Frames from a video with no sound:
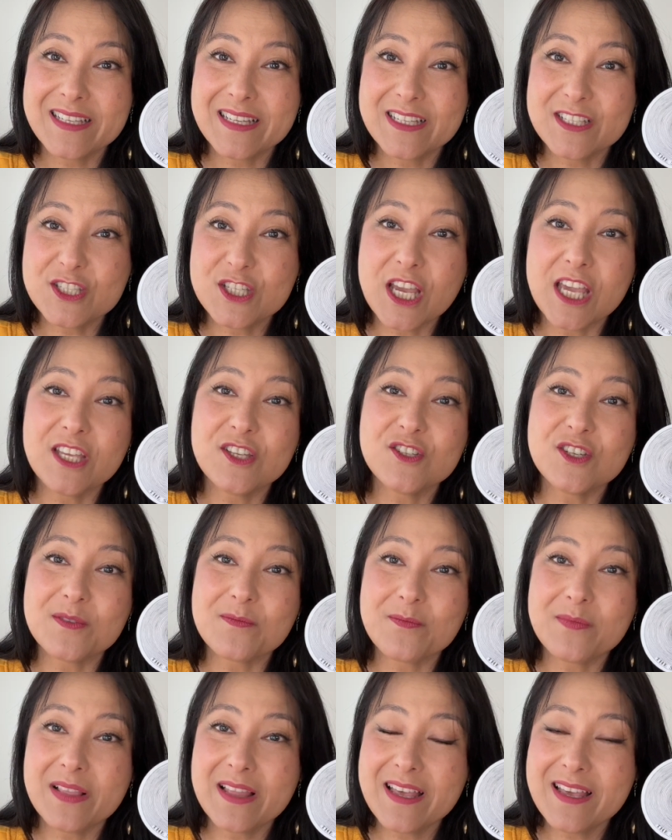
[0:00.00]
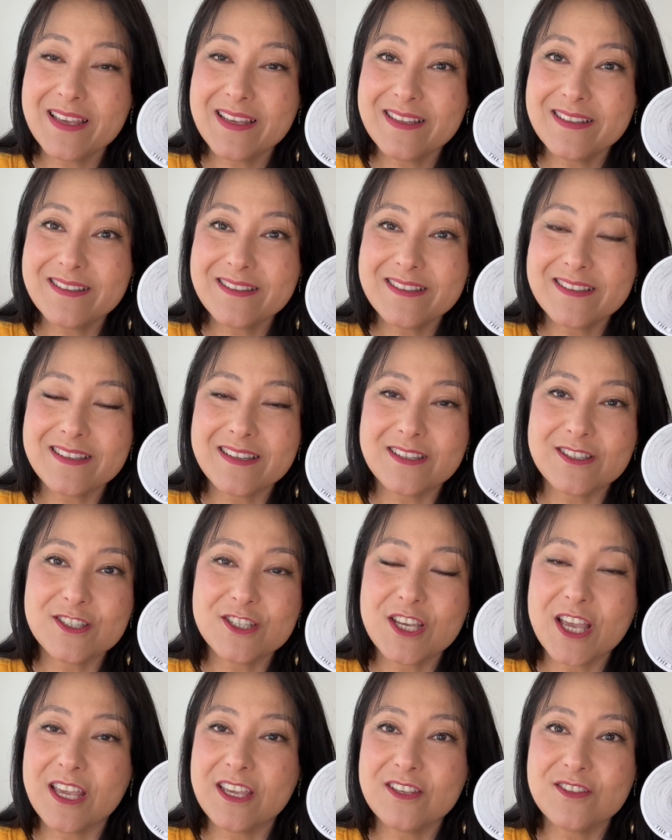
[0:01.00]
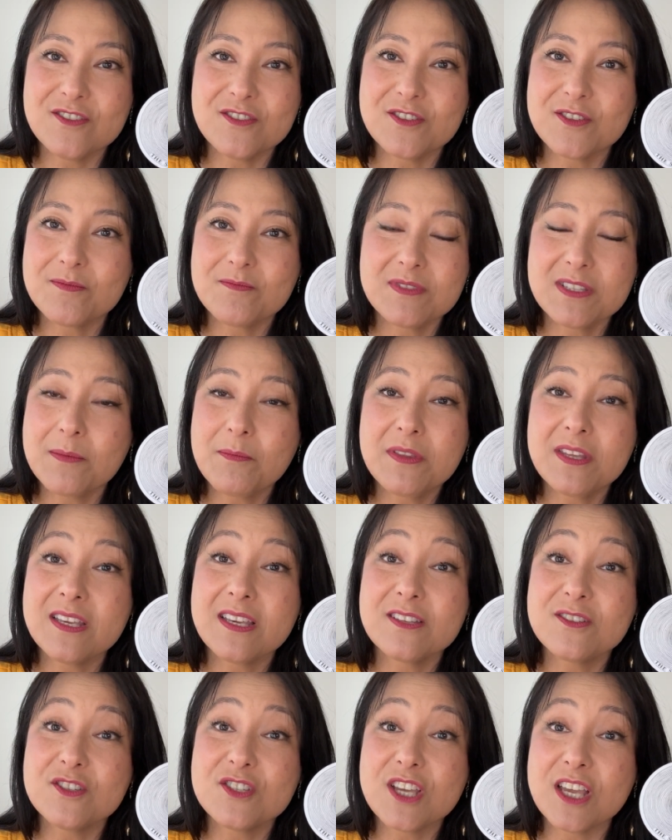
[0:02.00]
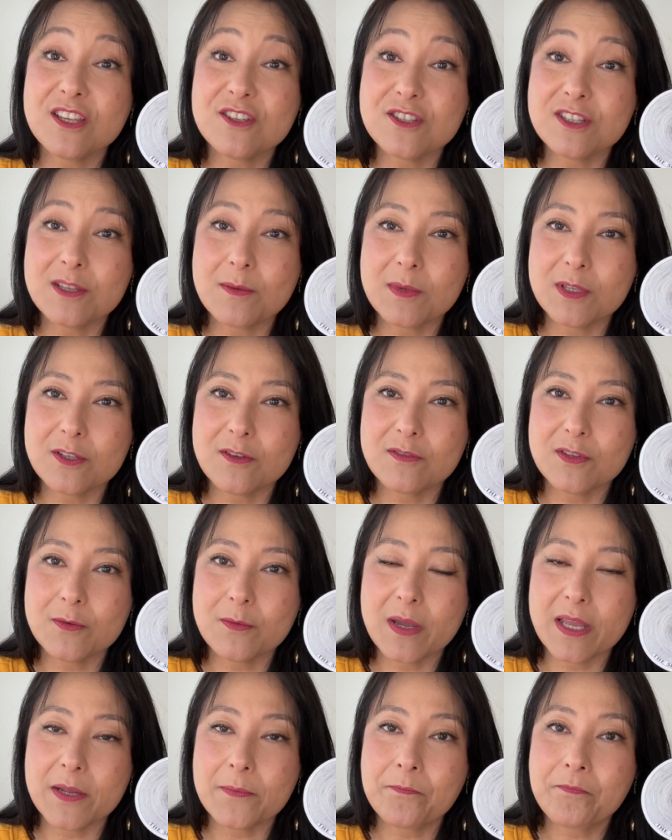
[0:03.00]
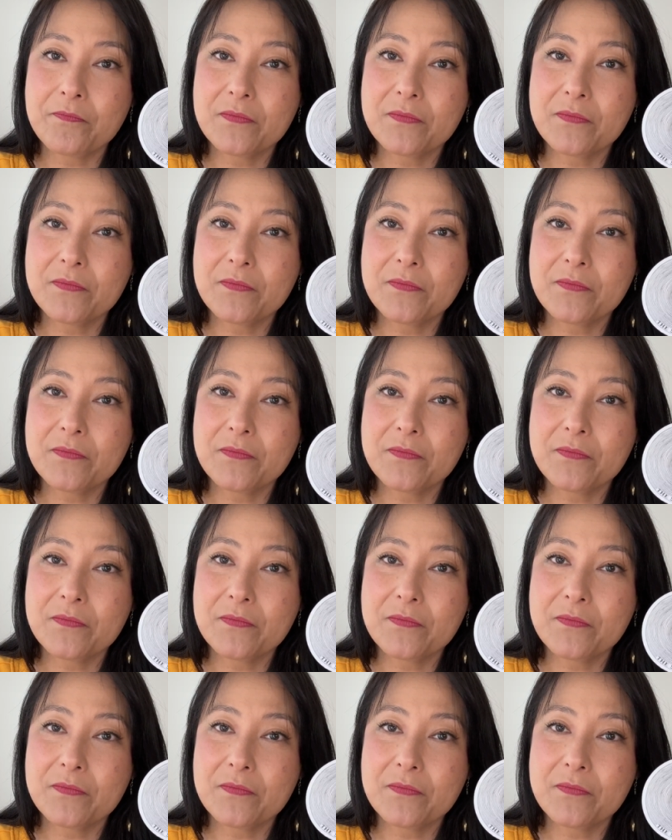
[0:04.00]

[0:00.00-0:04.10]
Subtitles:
changing plans, something can change in the middle of the way.